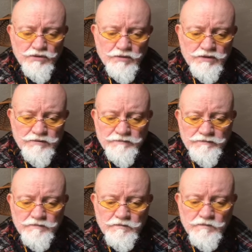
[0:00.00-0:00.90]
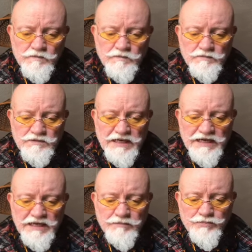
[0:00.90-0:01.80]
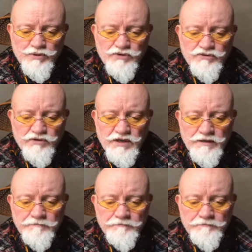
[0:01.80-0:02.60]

one. Cat Cat Book 3.